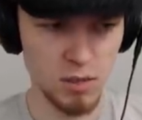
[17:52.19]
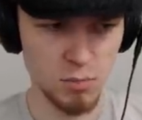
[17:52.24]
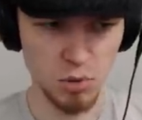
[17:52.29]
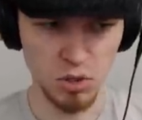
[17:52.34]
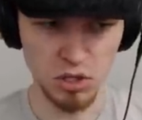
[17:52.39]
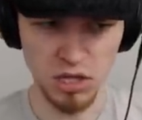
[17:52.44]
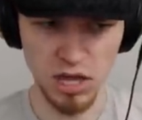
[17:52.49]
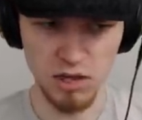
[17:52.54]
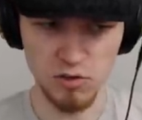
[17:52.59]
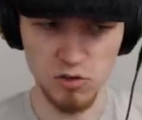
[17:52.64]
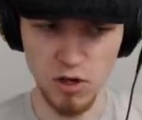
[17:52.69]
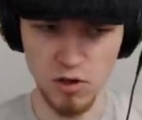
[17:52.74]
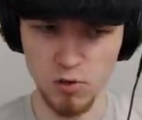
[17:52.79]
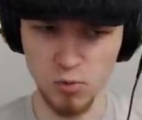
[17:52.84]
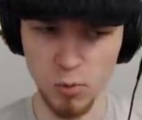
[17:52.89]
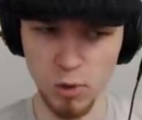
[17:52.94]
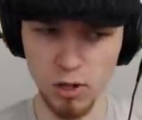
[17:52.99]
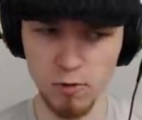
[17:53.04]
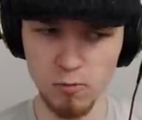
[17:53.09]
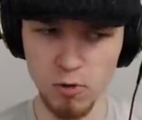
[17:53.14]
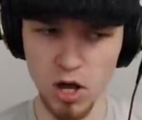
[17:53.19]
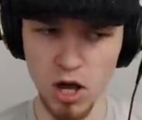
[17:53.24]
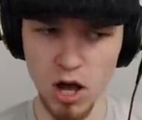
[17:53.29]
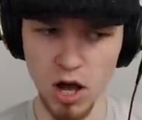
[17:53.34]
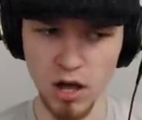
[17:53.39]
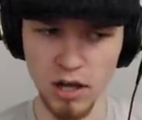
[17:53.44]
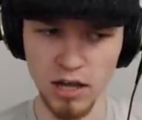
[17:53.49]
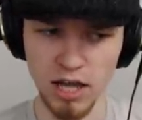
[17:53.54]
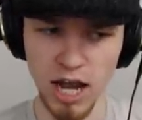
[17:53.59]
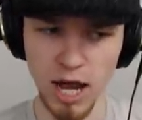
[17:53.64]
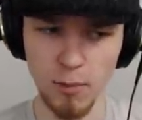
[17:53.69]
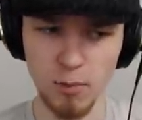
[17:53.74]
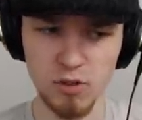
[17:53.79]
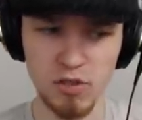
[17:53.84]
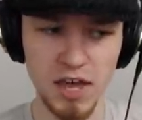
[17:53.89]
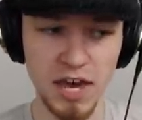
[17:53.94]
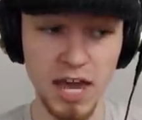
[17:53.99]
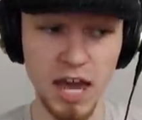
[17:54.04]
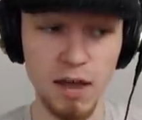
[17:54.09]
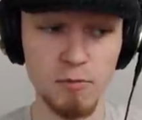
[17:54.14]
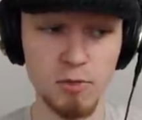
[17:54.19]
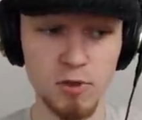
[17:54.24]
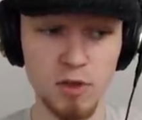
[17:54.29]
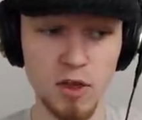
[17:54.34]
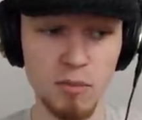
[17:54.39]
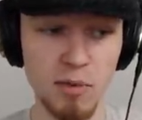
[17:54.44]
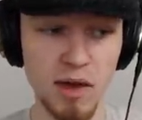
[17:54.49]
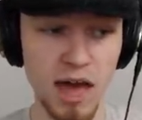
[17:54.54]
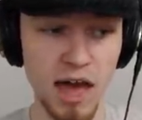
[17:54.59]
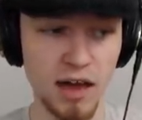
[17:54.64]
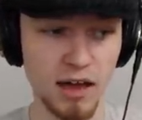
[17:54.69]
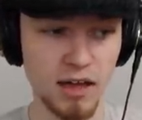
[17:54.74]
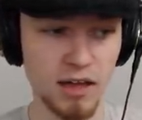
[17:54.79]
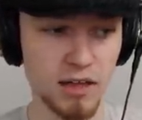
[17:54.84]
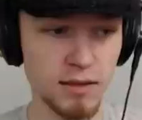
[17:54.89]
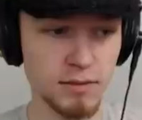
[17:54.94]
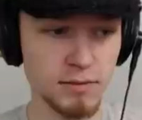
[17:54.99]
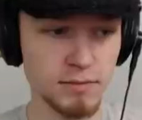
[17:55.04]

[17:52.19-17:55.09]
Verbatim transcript: But get just one wrong, and I will take everything back.